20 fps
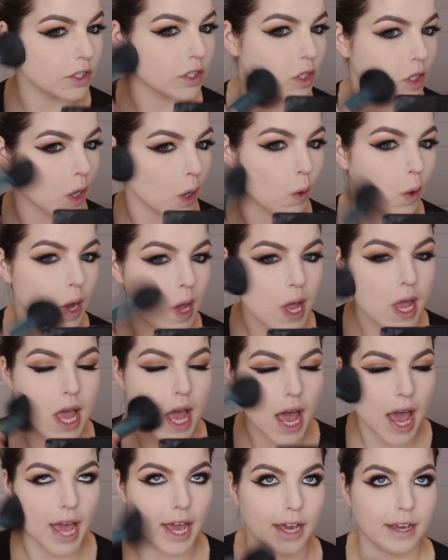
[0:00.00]
So,
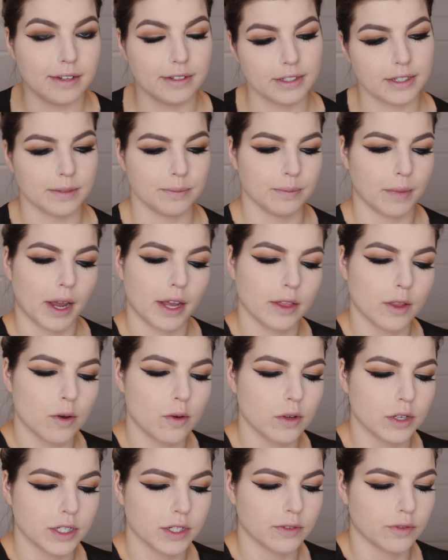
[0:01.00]
and my
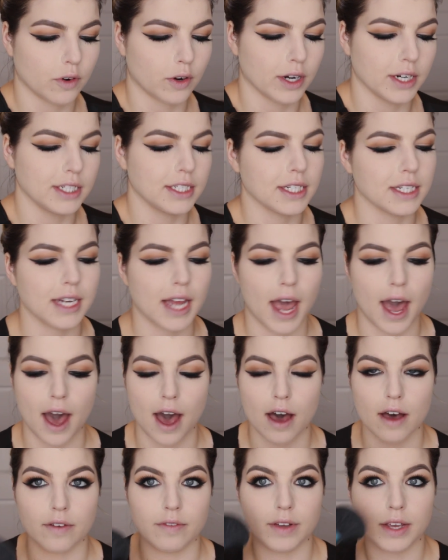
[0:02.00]
local Sephora didn't
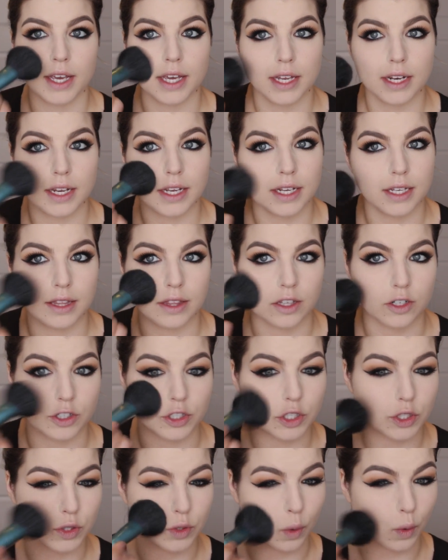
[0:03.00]
have it in their
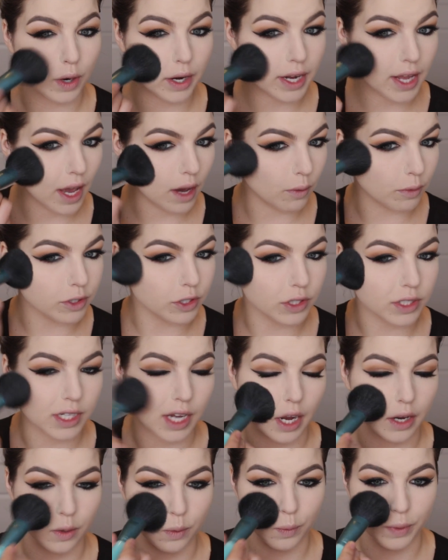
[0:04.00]
store yet, which is
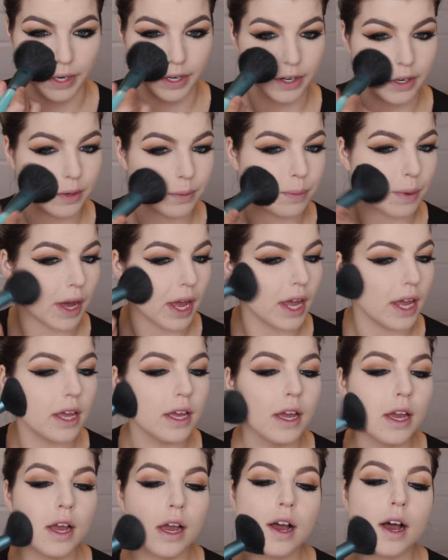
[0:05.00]
kind of weird,
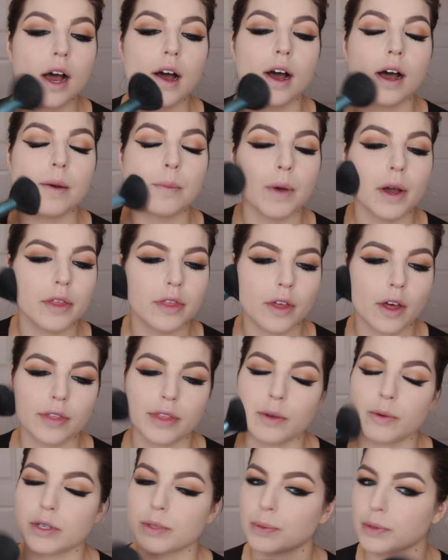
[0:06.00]
but I thought
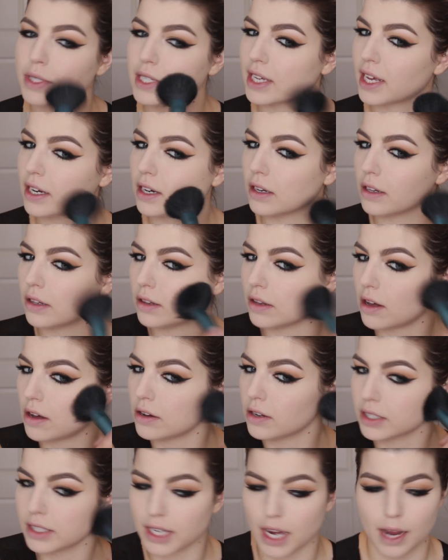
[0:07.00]
they were supposed to get it a
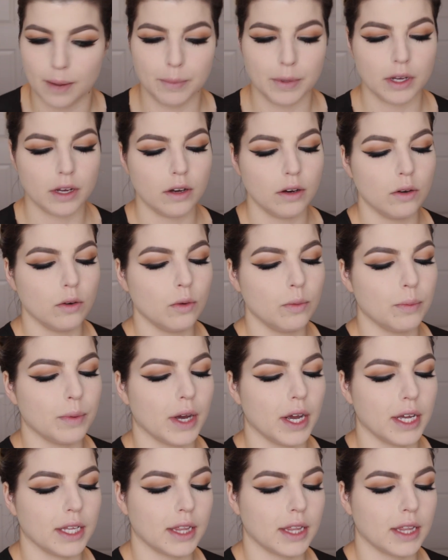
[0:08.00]
long time ago, but